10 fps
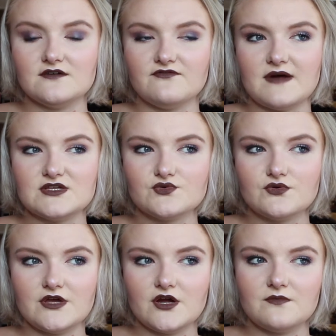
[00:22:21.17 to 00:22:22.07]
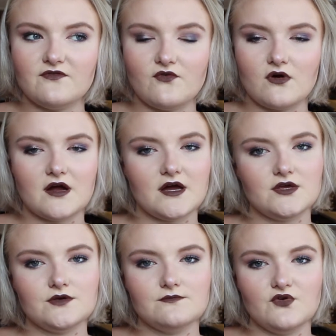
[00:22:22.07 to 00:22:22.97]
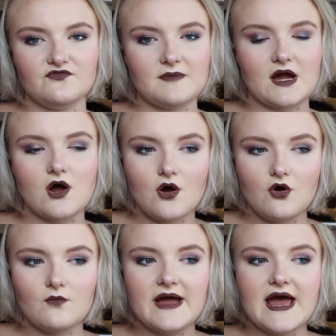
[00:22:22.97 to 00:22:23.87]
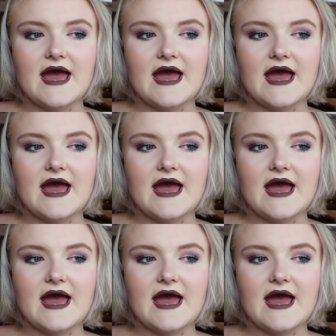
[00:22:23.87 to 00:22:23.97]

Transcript: of my school year before I moved back home.